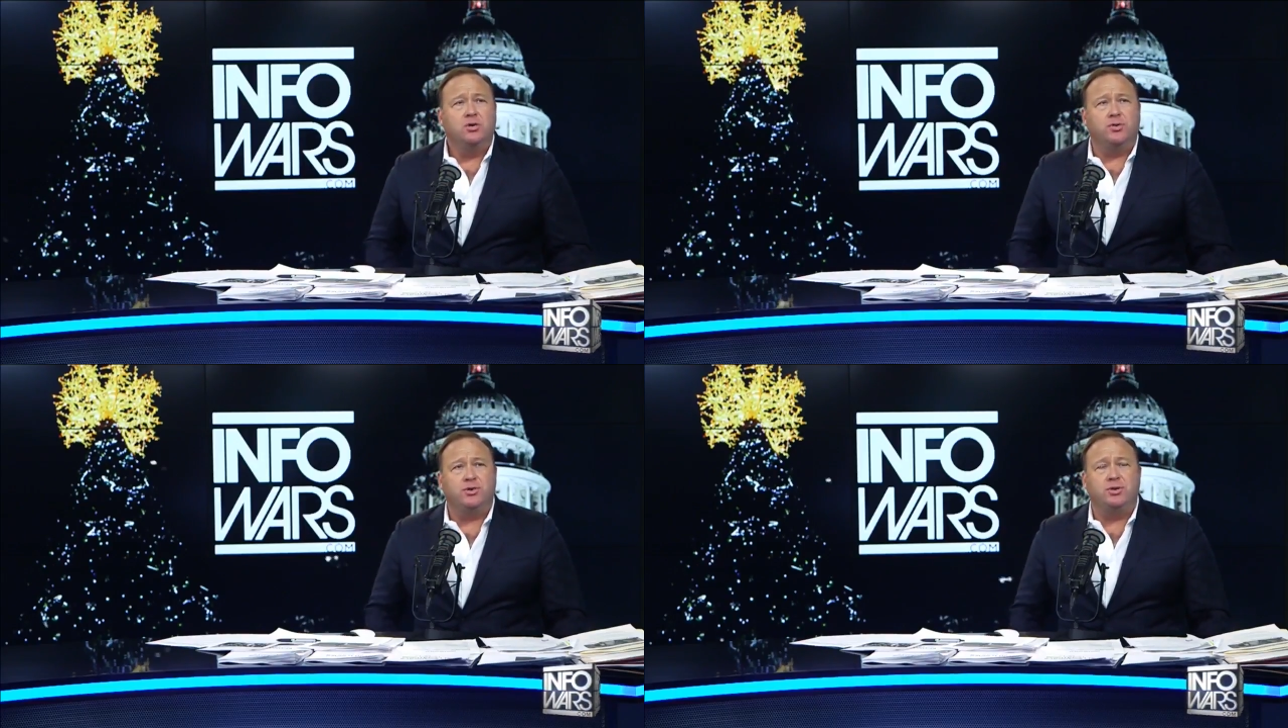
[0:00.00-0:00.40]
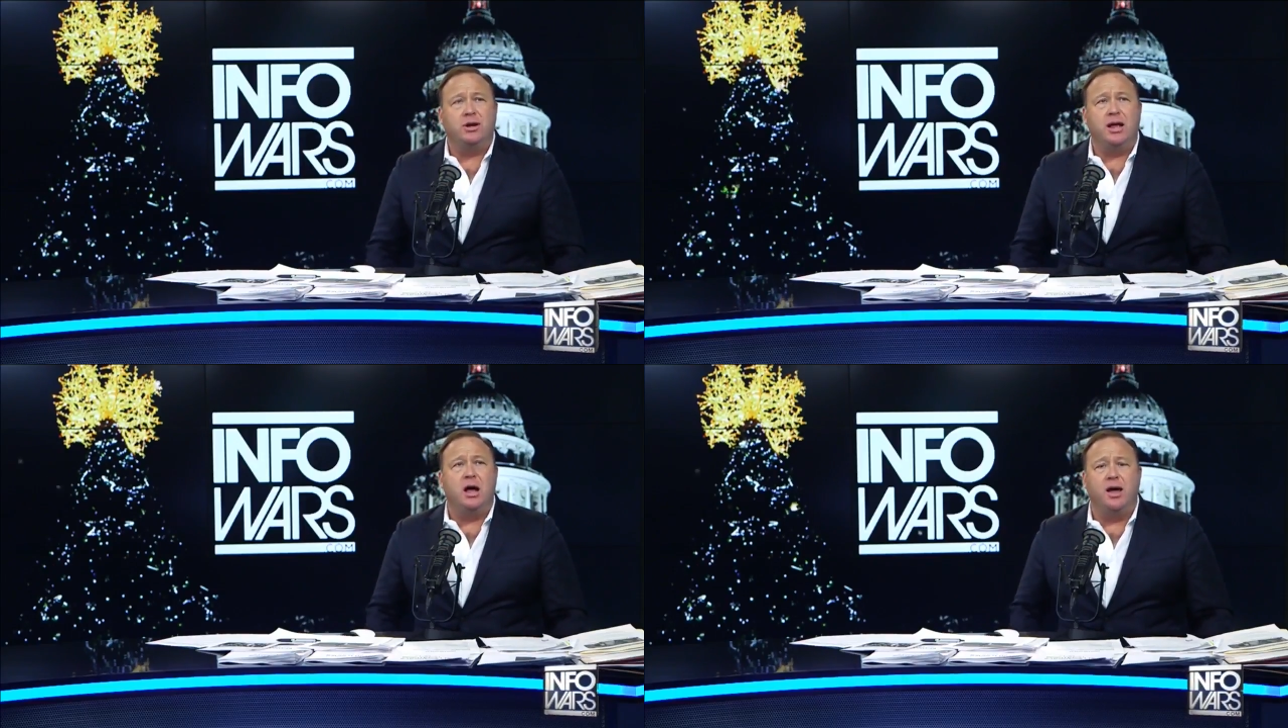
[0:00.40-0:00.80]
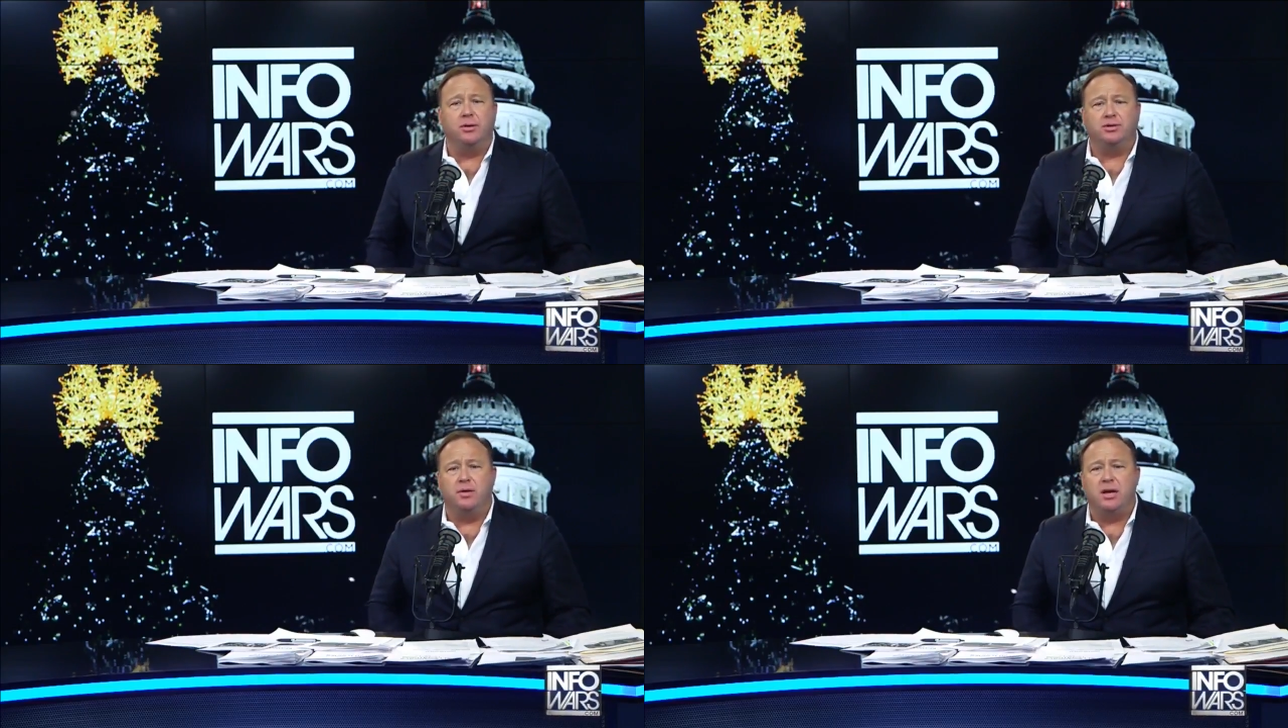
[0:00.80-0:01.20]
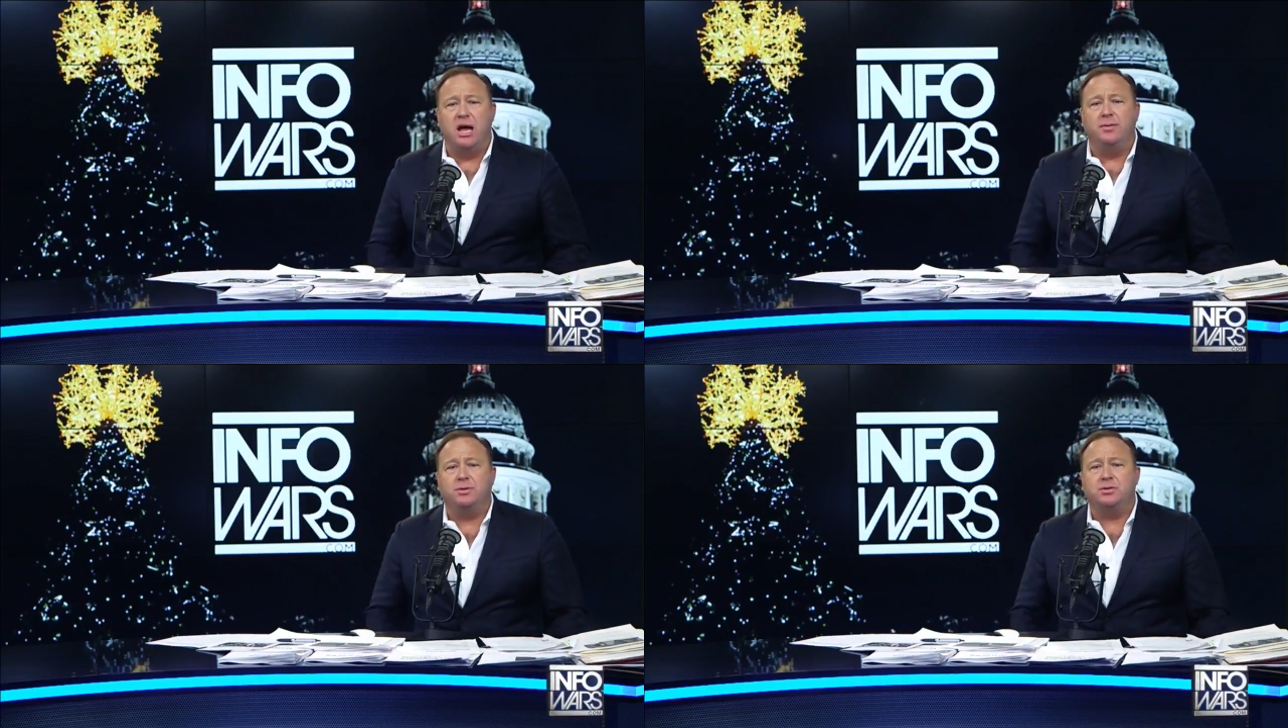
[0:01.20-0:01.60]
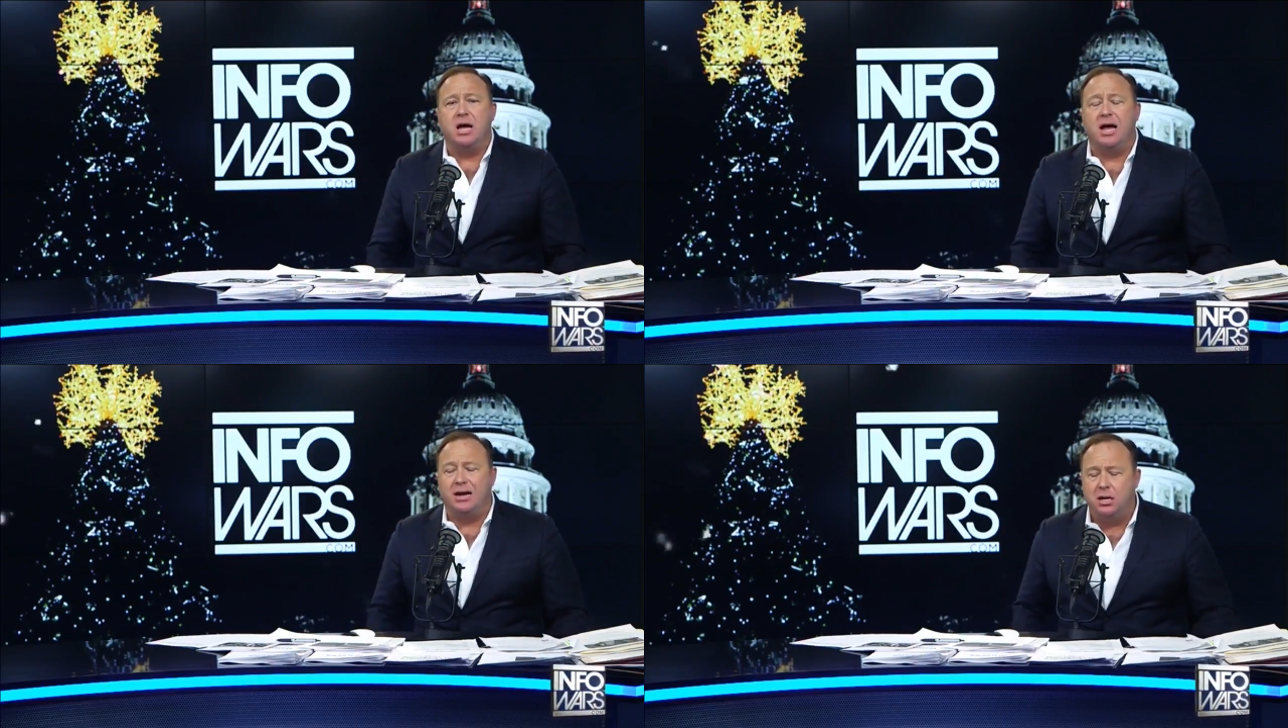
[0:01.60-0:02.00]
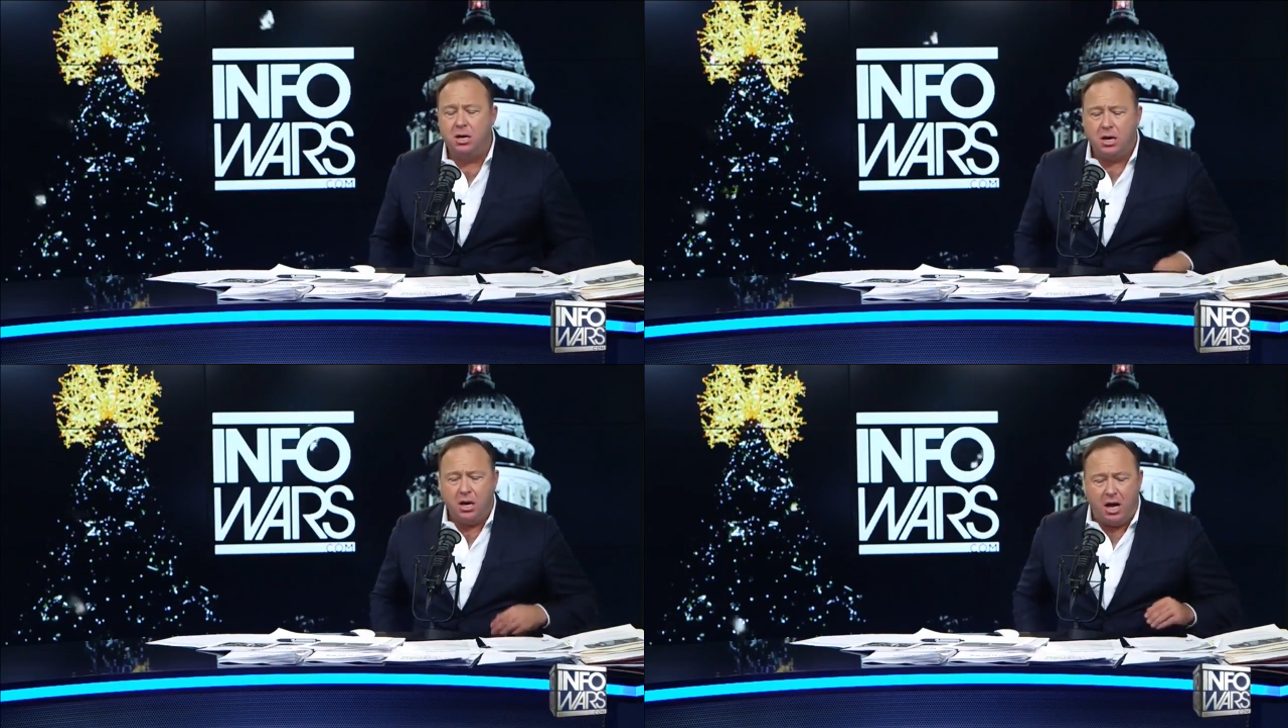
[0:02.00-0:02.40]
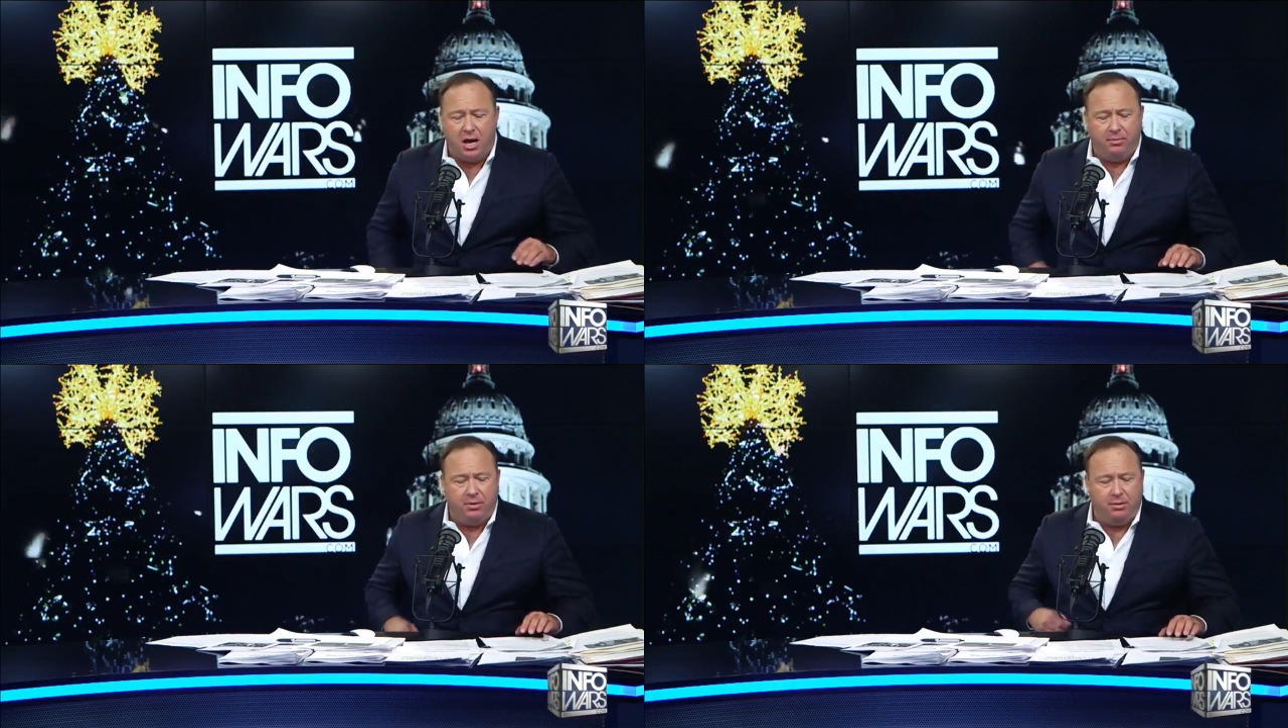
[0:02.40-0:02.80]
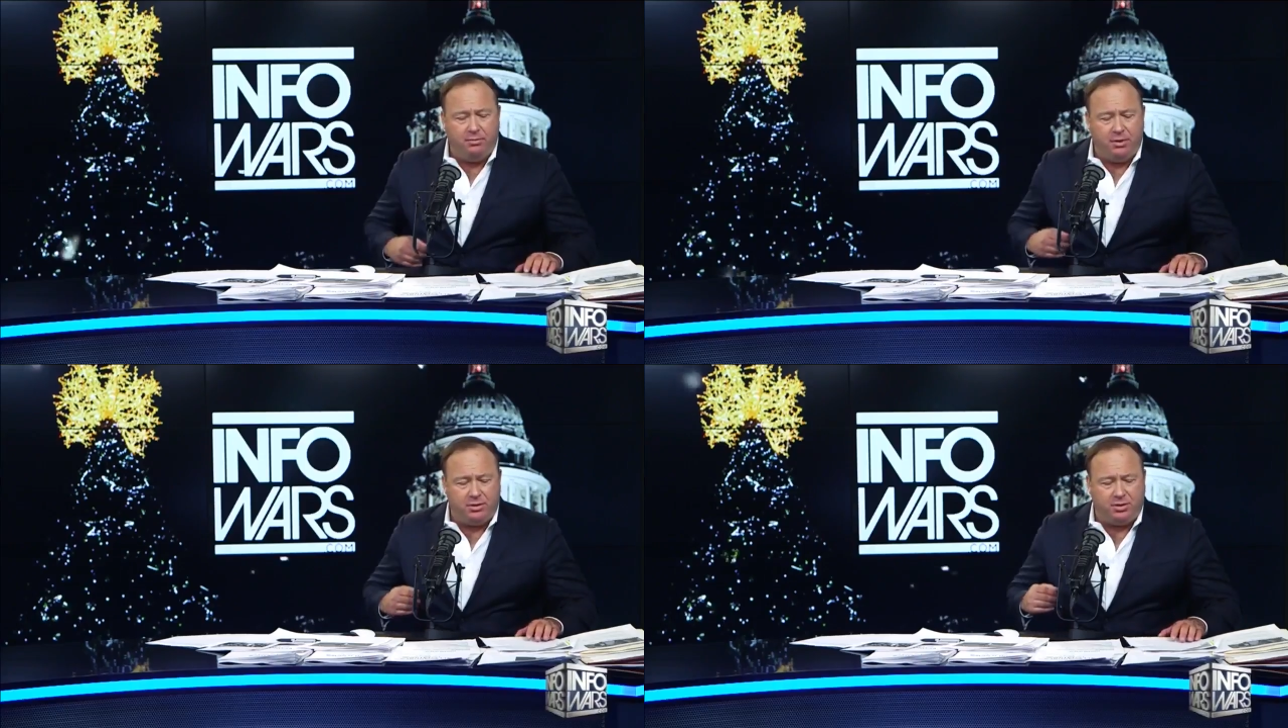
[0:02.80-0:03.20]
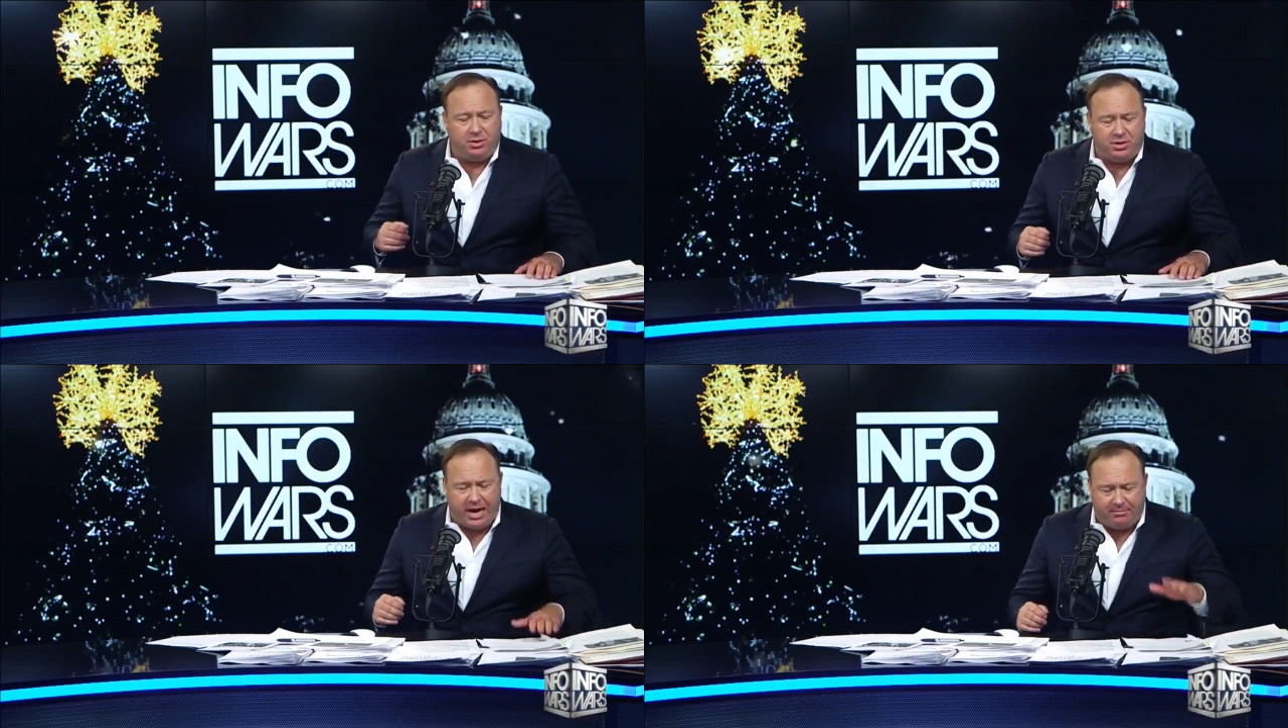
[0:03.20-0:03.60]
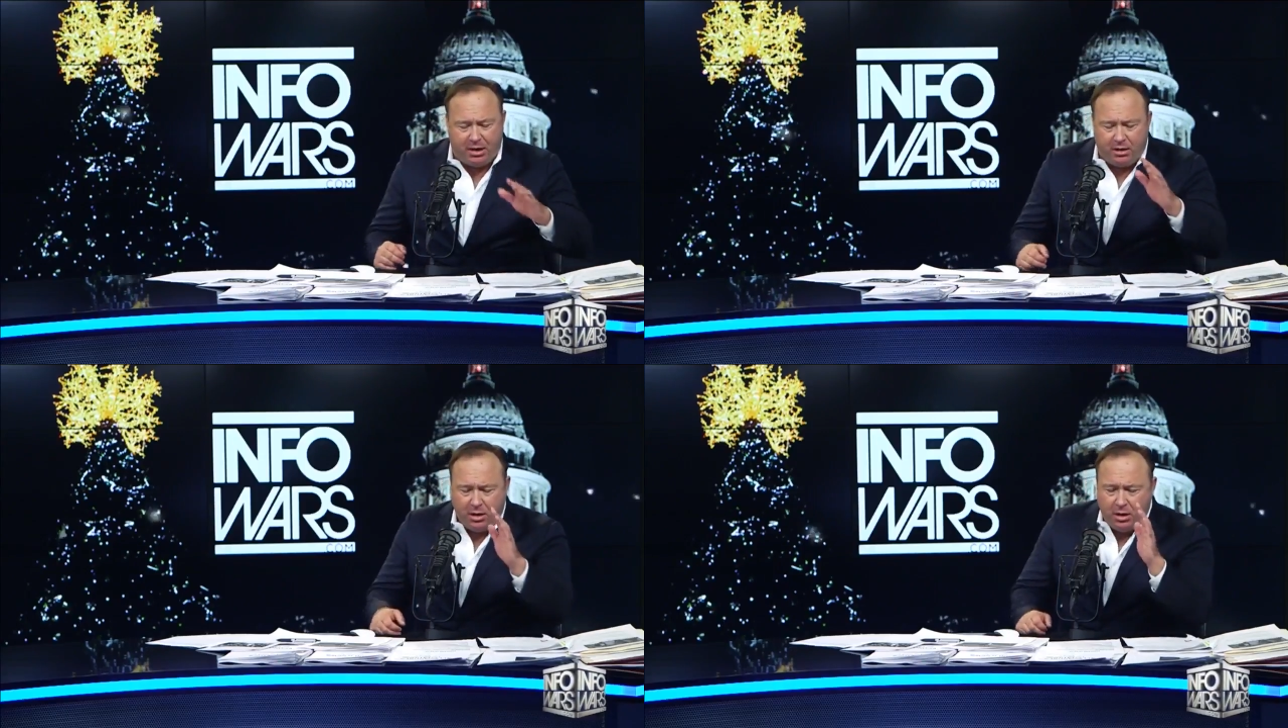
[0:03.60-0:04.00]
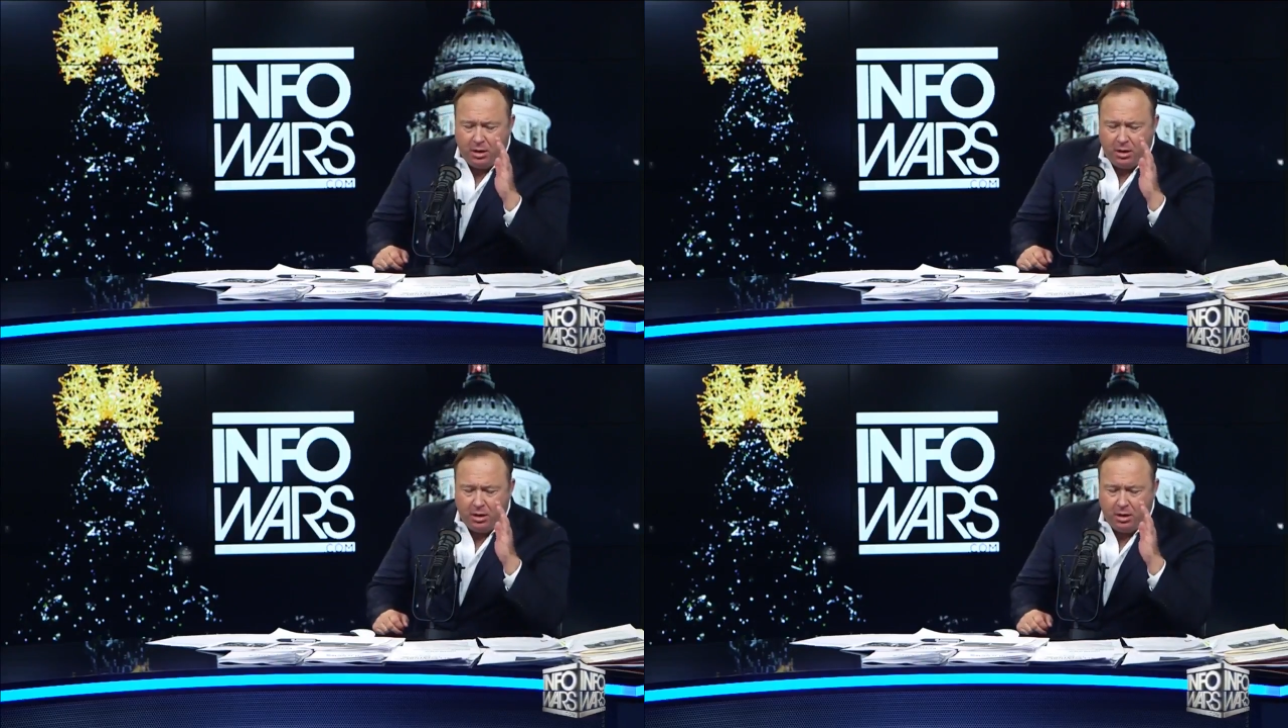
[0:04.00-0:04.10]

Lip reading: Tristan, and others on the other side of this segment.